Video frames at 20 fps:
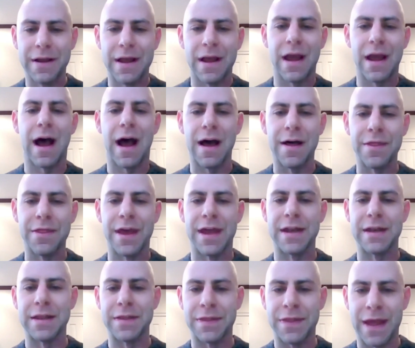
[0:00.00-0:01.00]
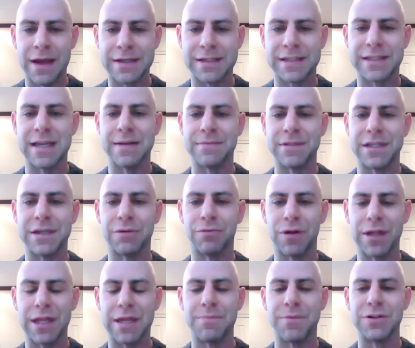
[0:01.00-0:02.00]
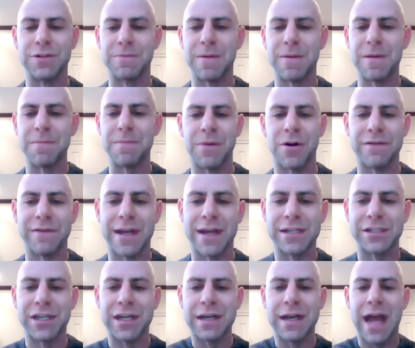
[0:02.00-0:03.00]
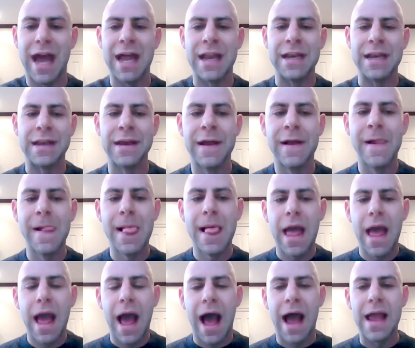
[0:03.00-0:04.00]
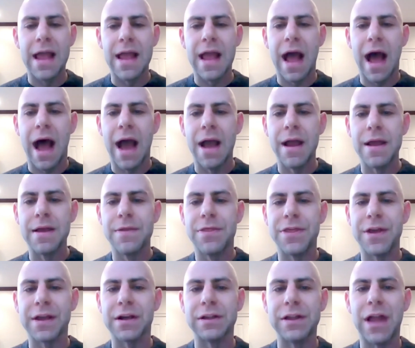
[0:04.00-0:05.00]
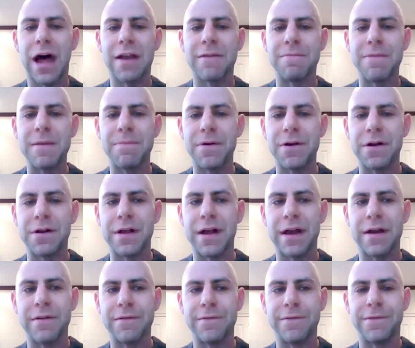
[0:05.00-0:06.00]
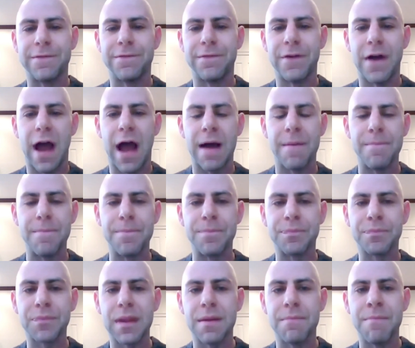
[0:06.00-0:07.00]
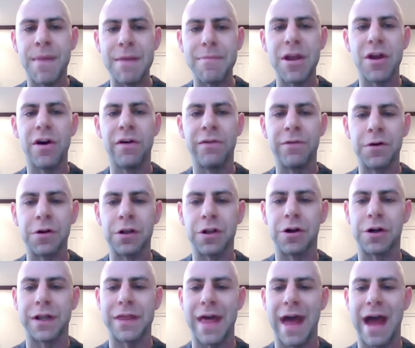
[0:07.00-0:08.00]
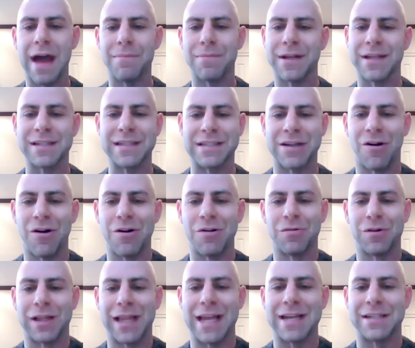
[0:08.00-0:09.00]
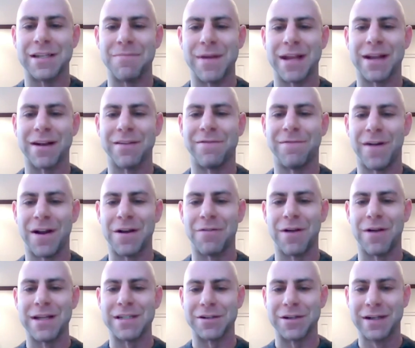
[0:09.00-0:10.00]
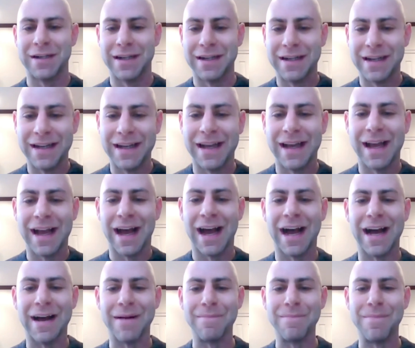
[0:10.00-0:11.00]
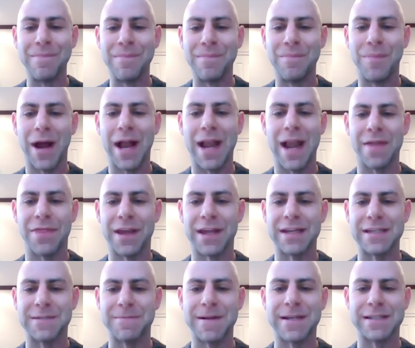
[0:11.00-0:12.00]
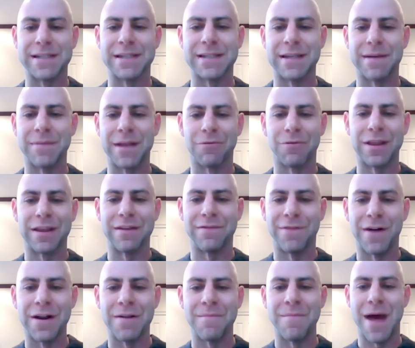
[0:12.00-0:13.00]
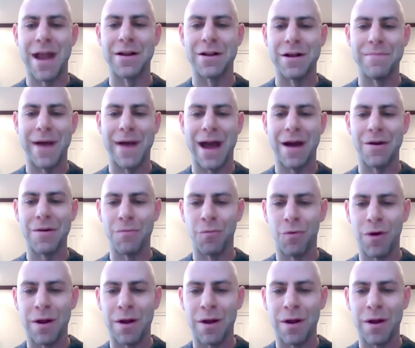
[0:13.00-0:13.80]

That seemed to really boost people's motivation. And I think a lot of people have maybe overlooked that because it's hard to relate to being a fundraiser. But I think it speaks to something really fundamental about what